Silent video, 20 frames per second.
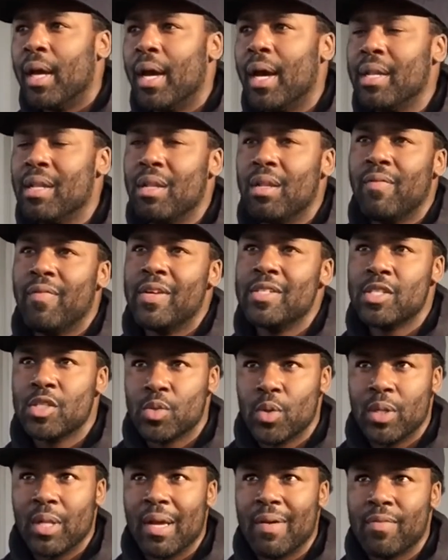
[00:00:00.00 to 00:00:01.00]
At the Division
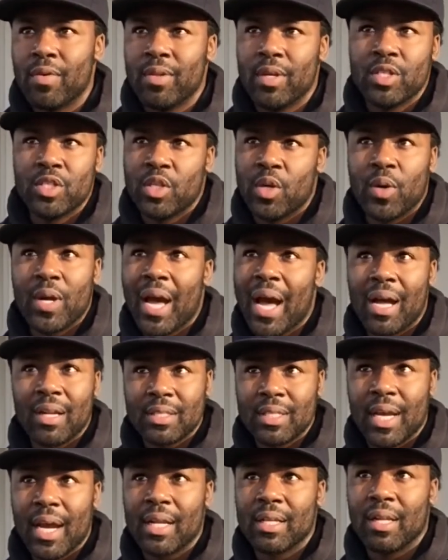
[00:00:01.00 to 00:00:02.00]
III level, there's no
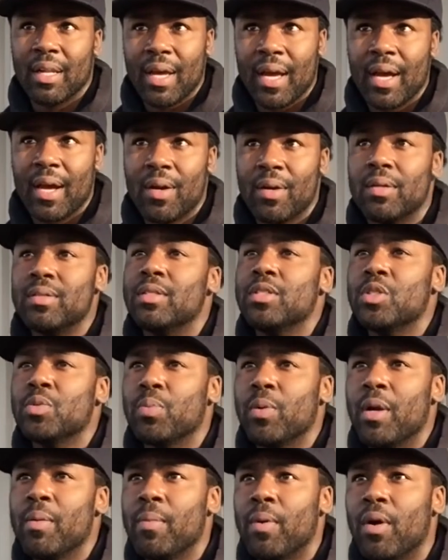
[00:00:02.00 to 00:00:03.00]
contact allowed in
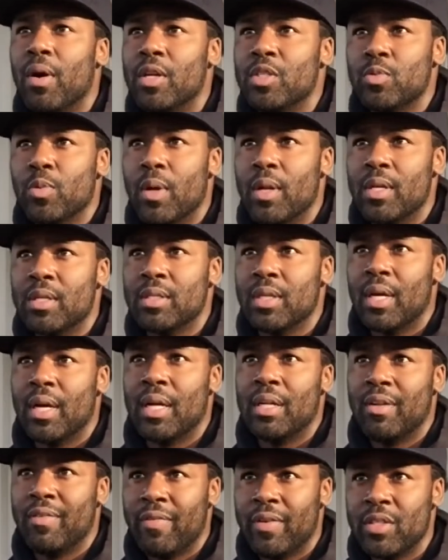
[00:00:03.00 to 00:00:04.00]
spring ball, as well as
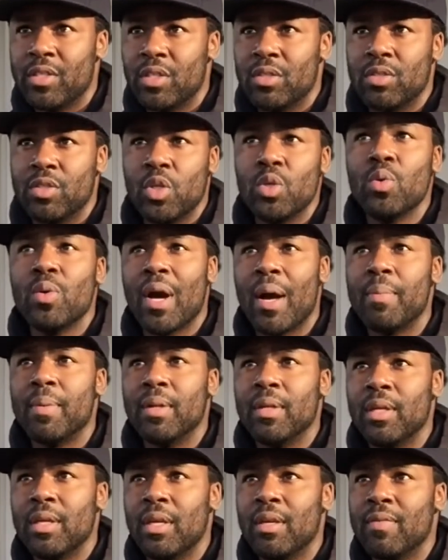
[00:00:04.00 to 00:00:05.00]
Division II, I
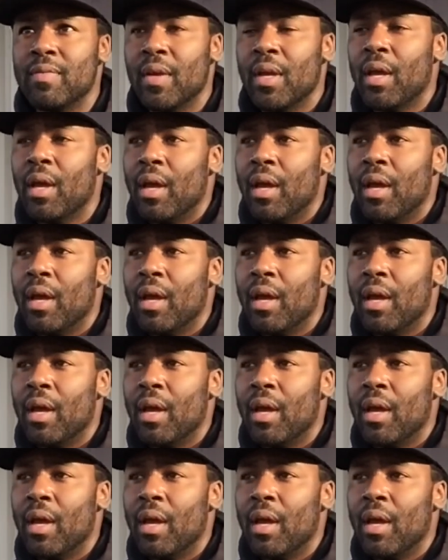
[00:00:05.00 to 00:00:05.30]
believe,